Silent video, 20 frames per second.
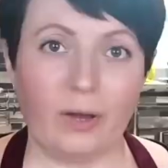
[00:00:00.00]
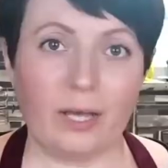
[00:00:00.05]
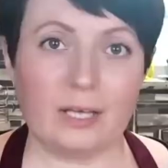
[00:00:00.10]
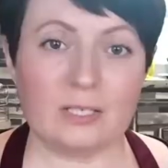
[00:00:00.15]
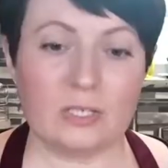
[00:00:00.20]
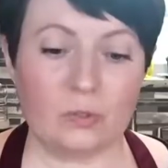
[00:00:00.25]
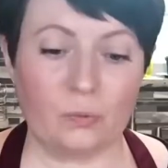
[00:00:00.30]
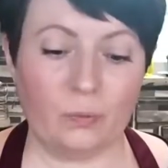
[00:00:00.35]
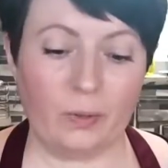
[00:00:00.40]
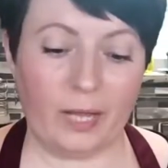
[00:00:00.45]

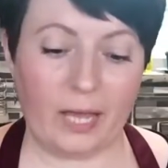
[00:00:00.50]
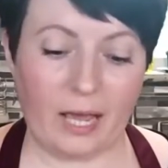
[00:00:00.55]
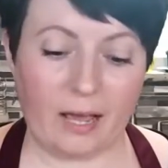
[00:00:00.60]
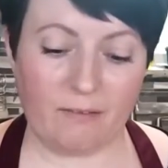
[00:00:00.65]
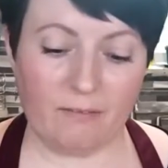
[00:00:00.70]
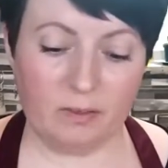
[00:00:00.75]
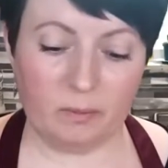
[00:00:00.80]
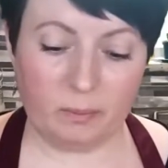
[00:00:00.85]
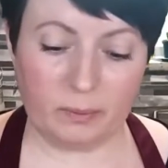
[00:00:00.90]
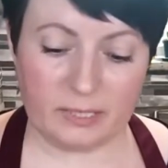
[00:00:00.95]
Okay, so we
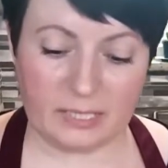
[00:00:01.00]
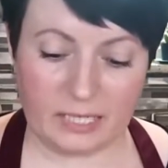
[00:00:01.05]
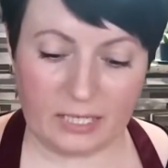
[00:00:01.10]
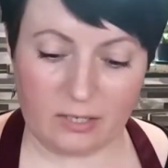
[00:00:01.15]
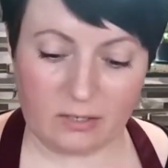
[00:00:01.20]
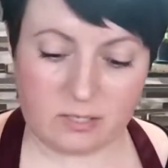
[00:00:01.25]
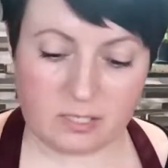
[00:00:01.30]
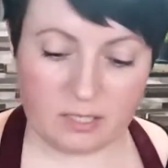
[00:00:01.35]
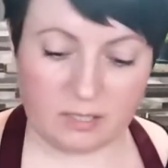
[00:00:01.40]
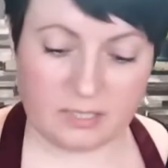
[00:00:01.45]
have the
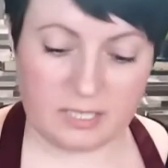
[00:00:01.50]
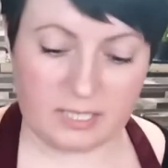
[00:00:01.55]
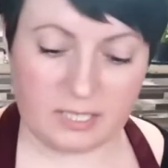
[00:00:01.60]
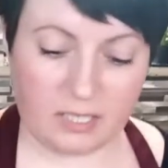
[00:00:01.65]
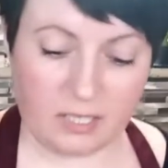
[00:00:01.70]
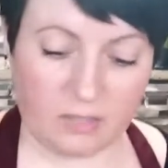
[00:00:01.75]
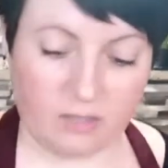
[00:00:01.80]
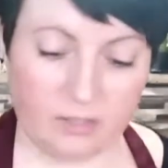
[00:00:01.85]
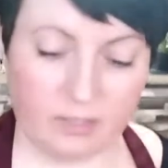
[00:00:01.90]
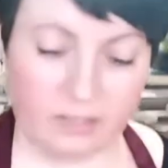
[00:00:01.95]
potatoes on the
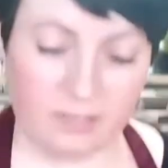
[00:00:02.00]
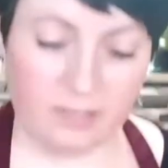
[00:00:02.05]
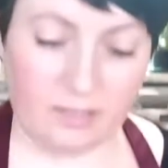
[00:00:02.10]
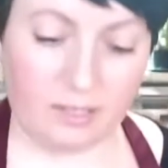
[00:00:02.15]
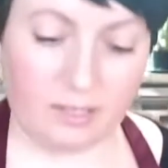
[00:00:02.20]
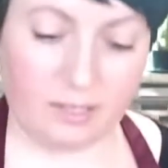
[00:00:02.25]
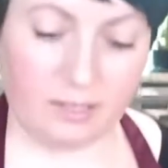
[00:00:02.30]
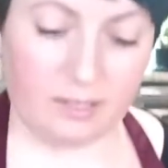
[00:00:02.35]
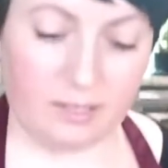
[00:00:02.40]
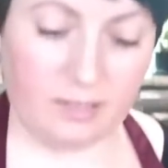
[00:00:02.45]
skillet
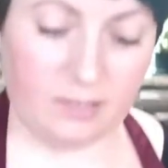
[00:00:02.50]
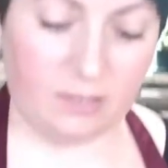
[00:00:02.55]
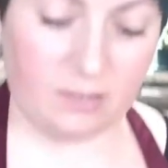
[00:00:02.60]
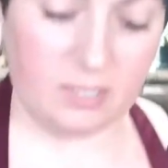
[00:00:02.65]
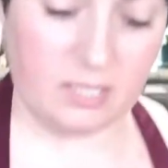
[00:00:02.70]
and they're